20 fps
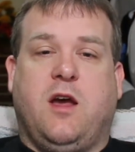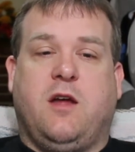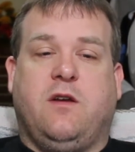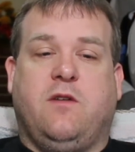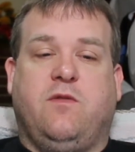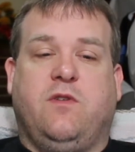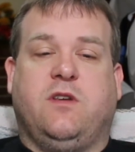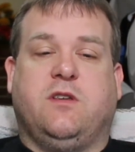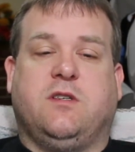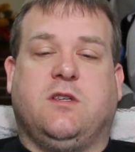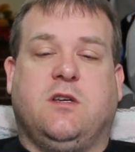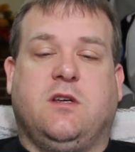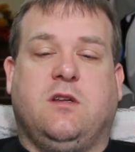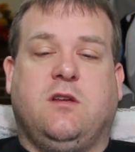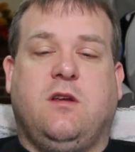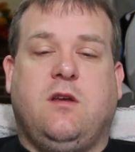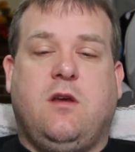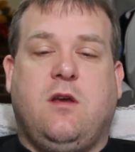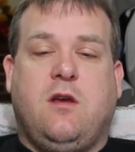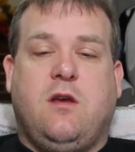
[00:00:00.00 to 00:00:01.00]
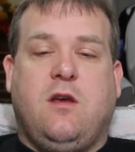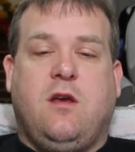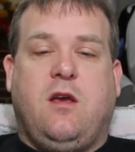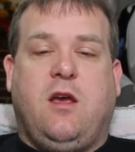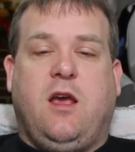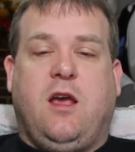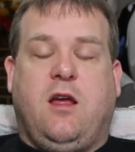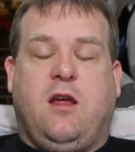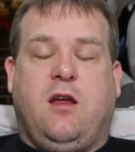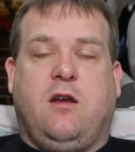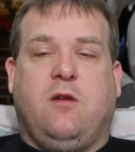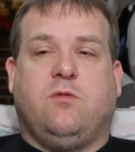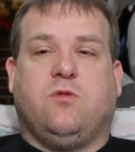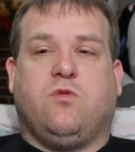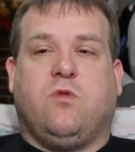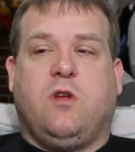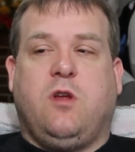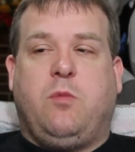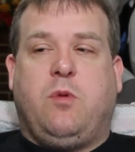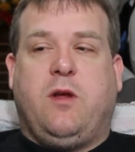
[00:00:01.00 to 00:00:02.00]
down to visit, and I
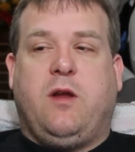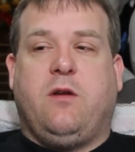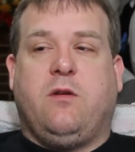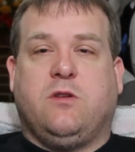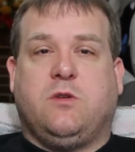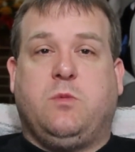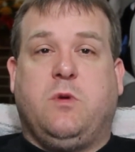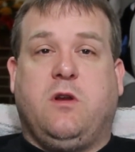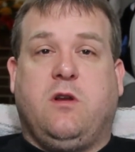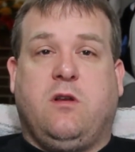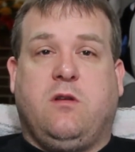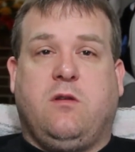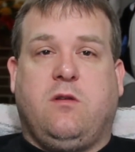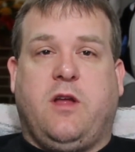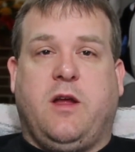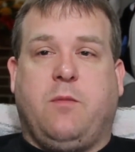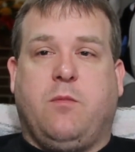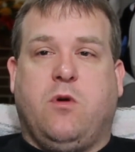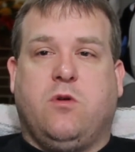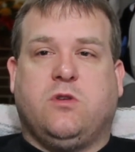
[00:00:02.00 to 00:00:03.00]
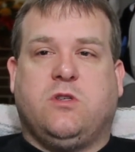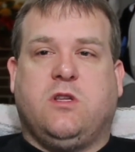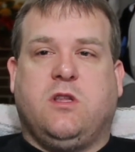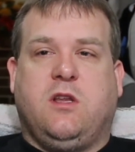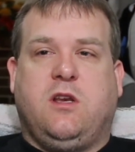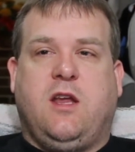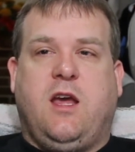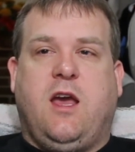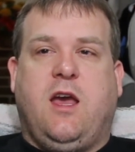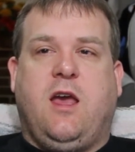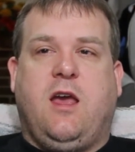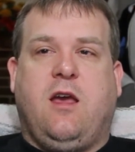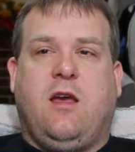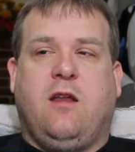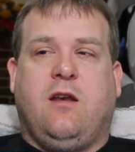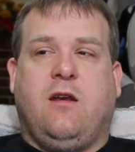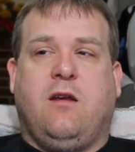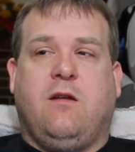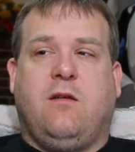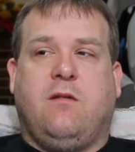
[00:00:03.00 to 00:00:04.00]
was really planning on spending like most of the day,
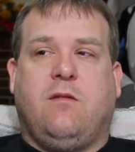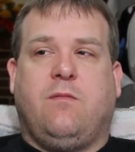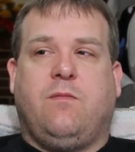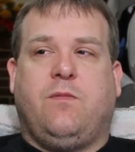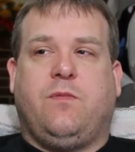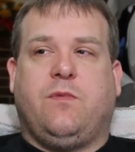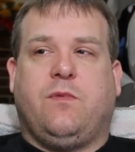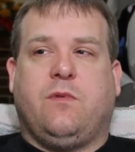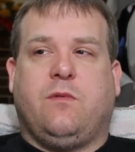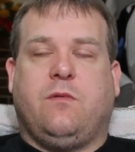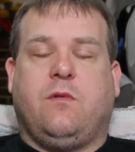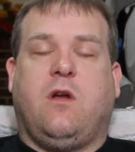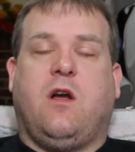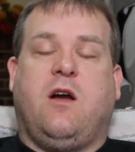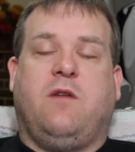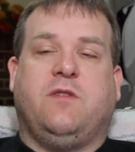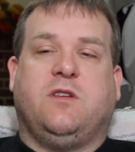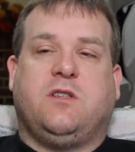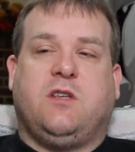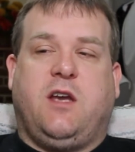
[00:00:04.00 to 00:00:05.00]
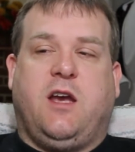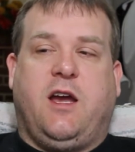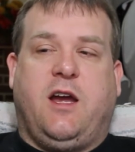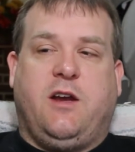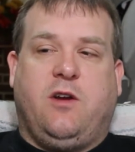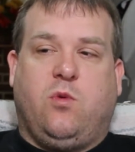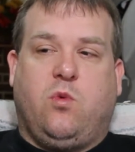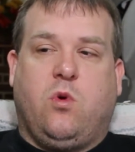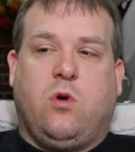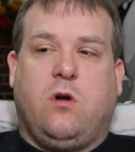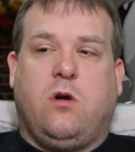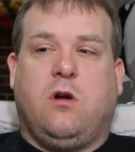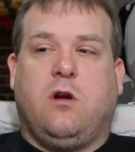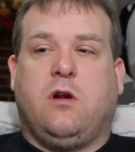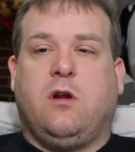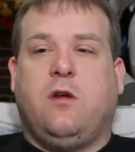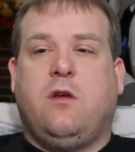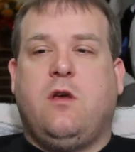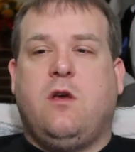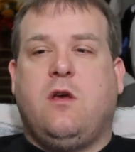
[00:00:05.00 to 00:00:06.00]
and obviously I had to
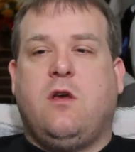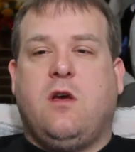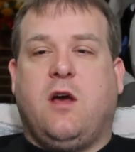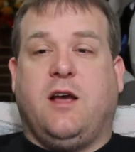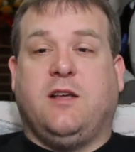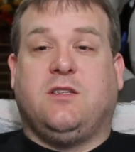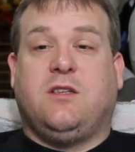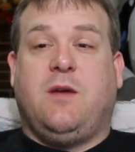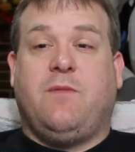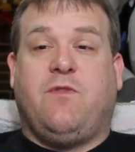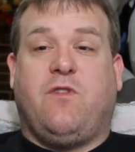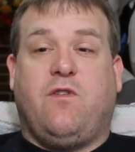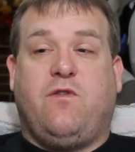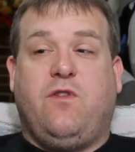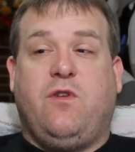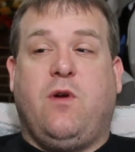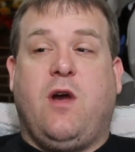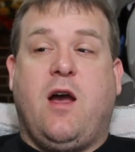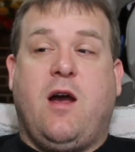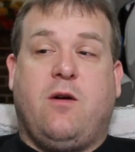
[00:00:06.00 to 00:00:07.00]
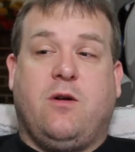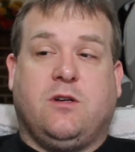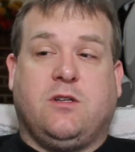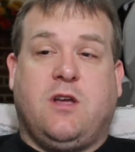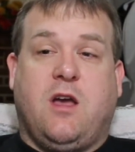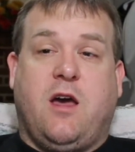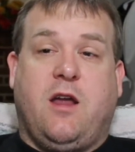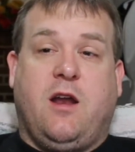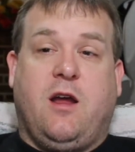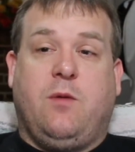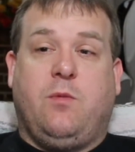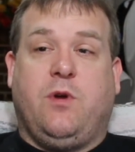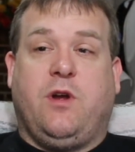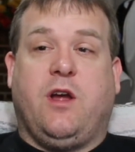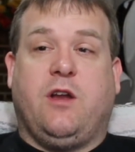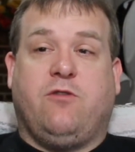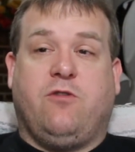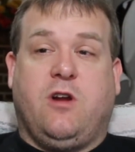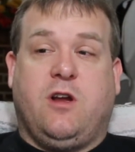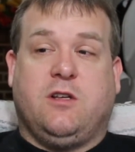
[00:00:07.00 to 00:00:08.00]
work. I slept for a few hours, got up, we
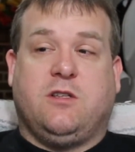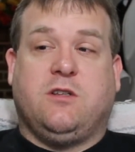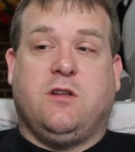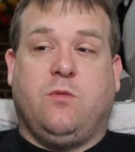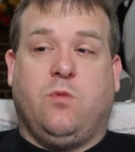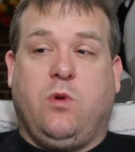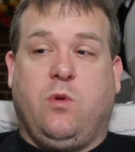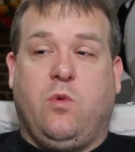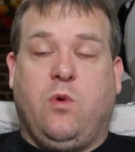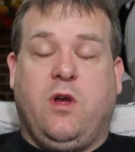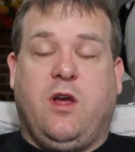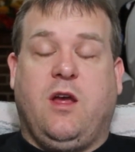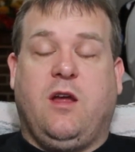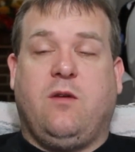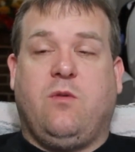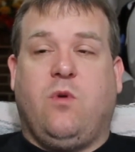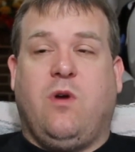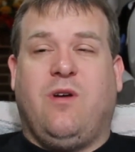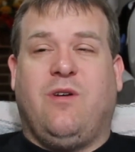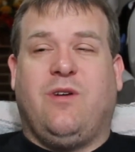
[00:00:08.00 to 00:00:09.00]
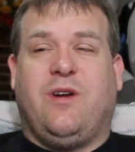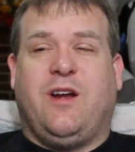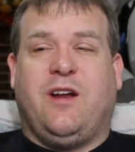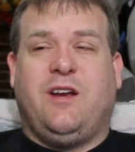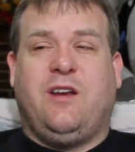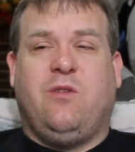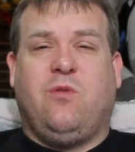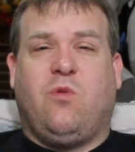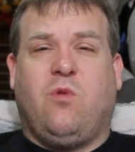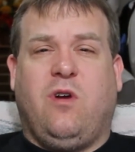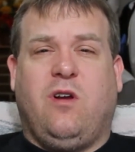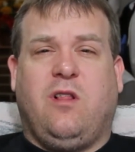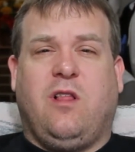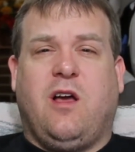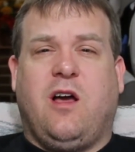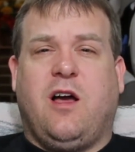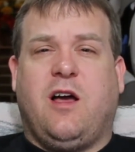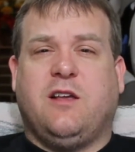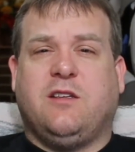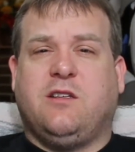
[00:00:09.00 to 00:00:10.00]
got dressed, and we went. Well, I didn't
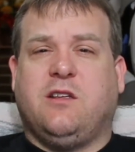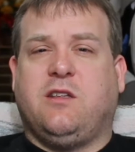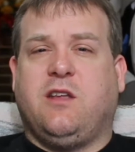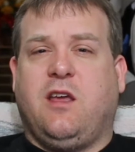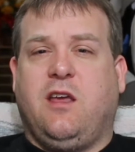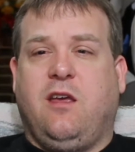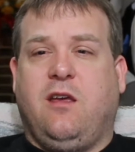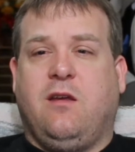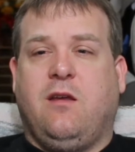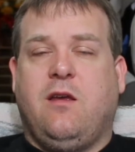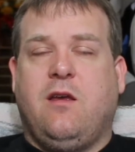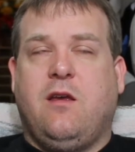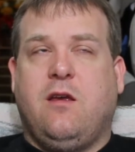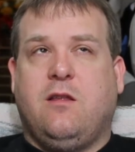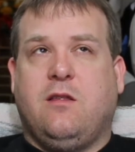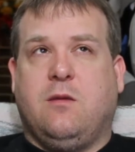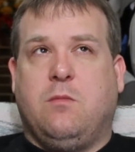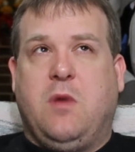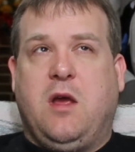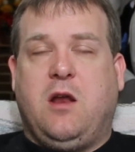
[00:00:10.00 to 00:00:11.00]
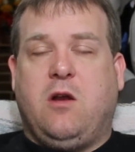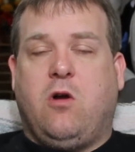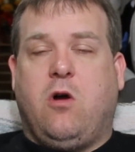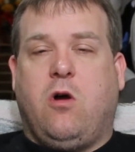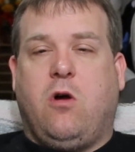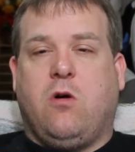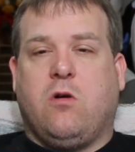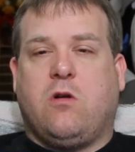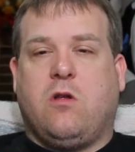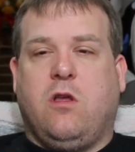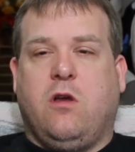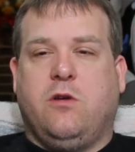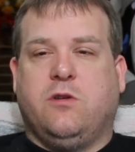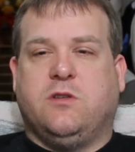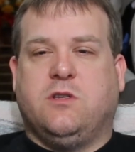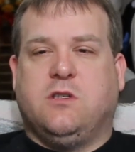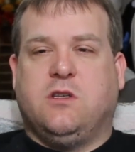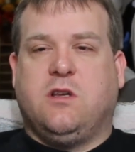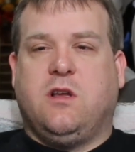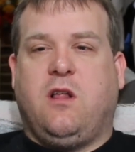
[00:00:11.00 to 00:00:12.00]
realize that the main hall
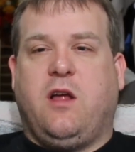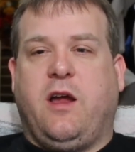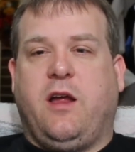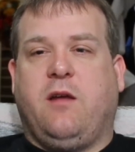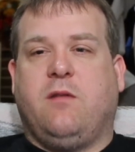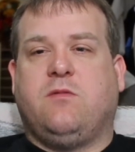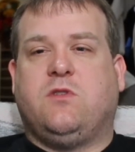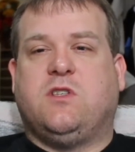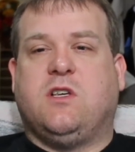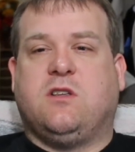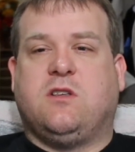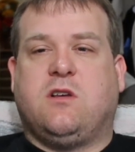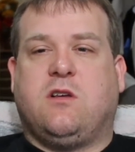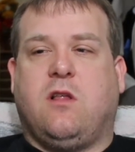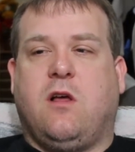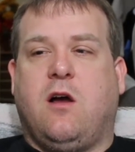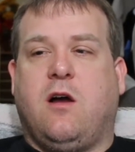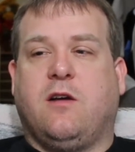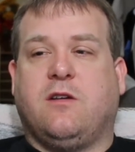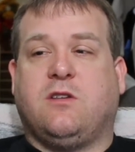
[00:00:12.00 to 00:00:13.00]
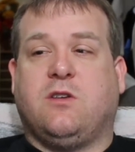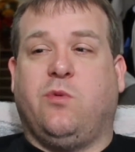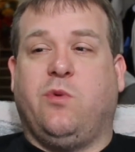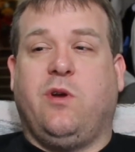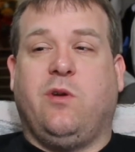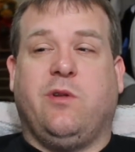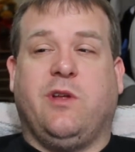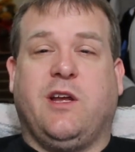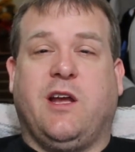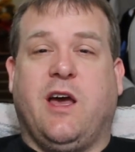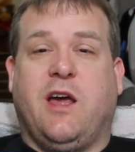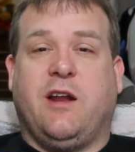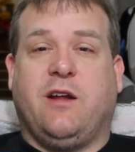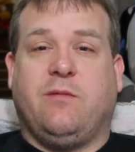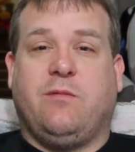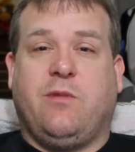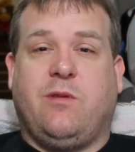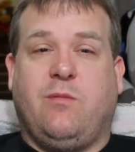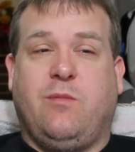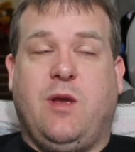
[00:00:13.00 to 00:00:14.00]
closes at like 6 o'clock, so we only
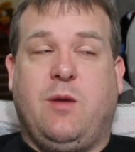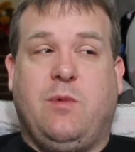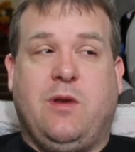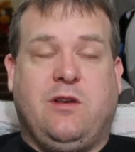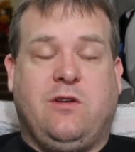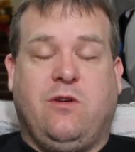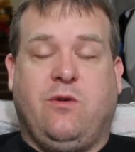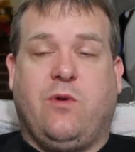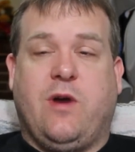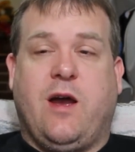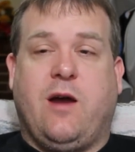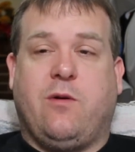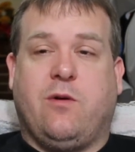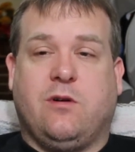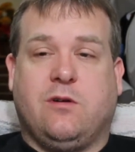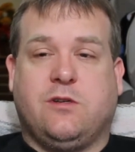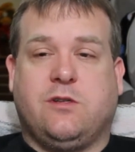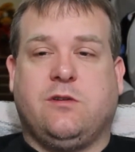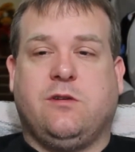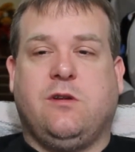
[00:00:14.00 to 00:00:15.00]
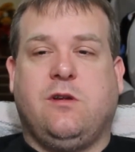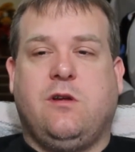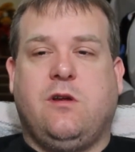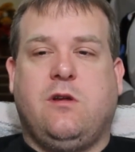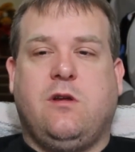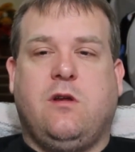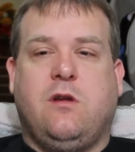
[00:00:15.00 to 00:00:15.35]
got maybe 2 hours